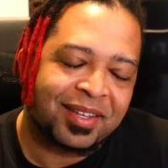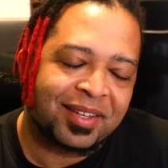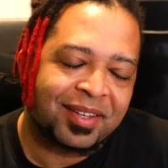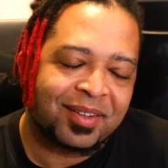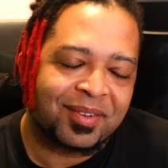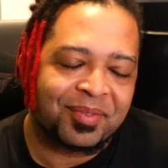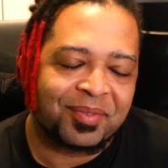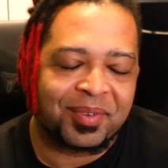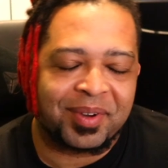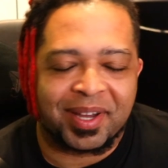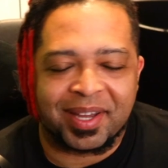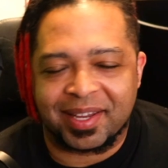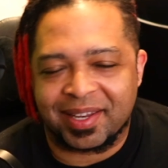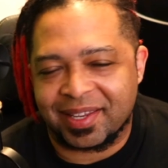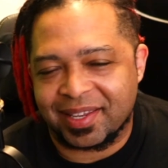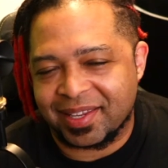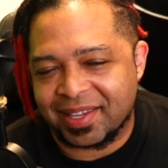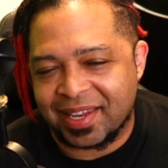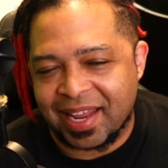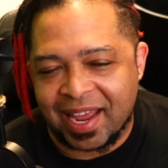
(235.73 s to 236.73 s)
what,
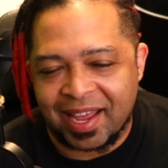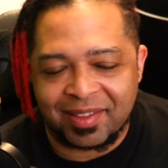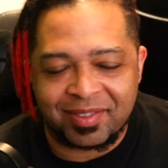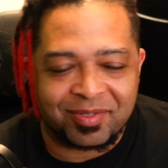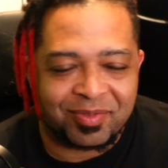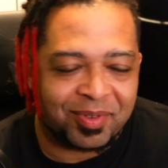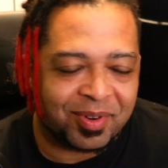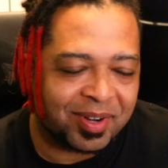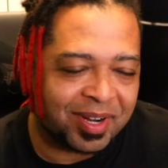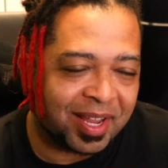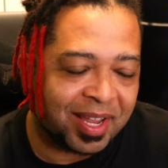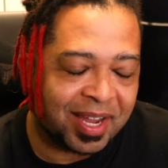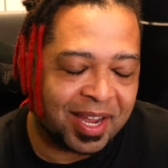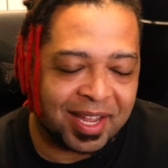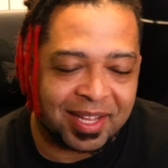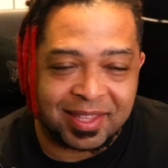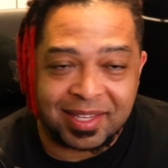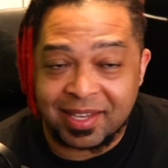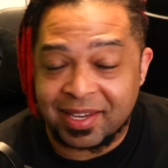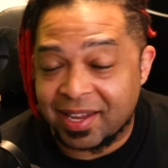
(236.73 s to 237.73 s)
that's where they
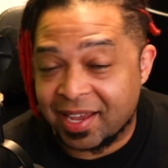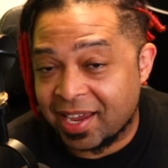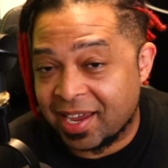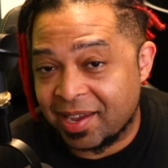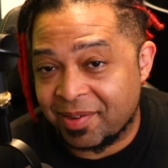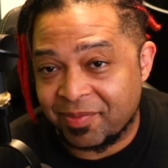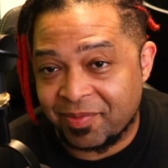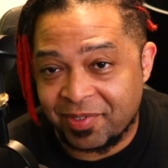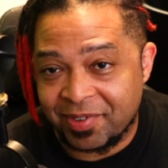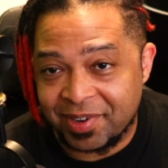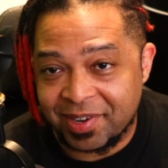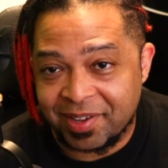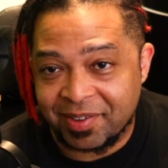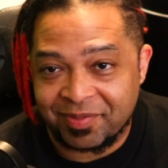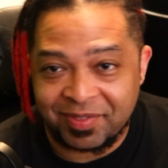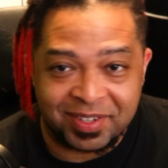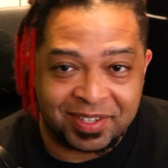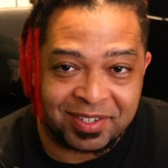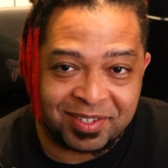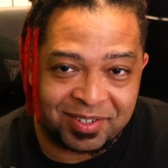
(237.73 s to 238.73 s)
got the name for the
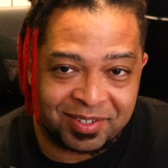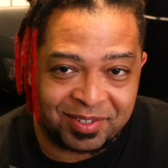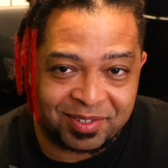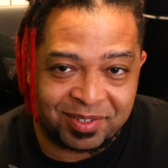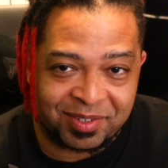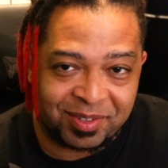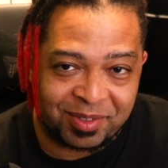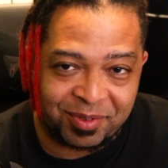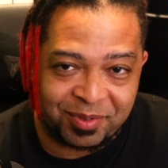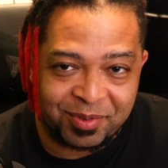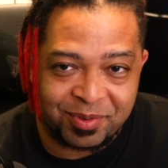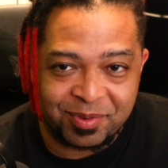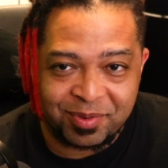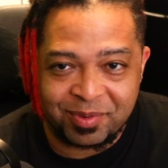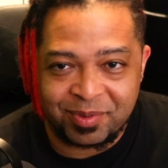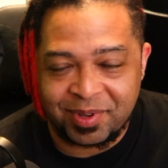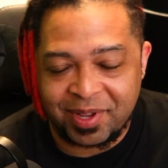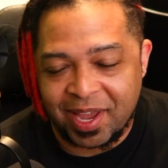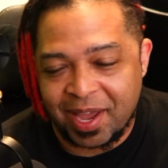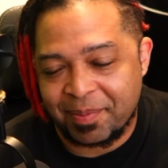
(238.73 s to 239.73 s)
Avengers
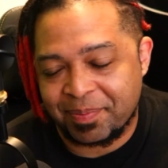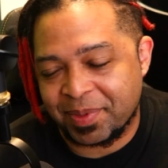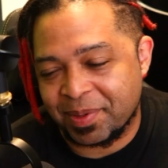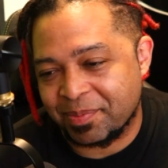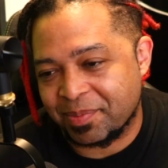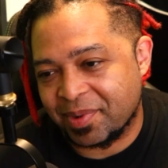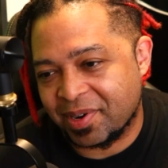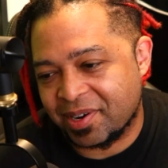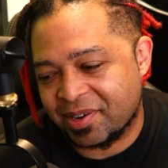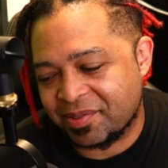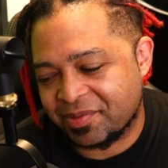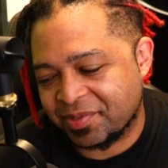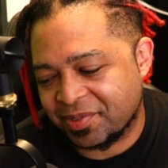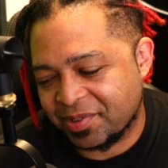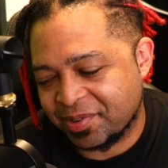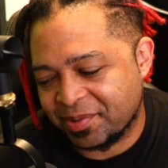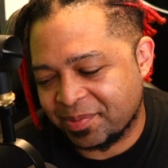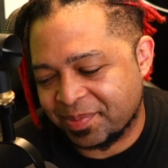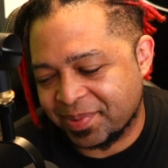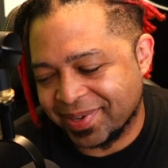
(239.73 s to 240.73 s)
through Captain
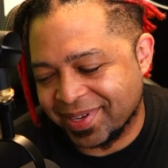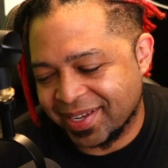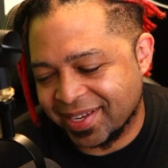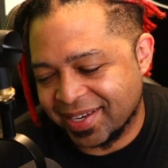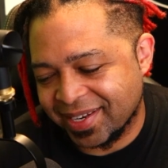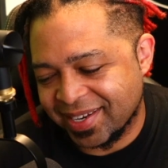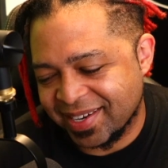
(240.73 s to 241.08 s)
Marvel, but.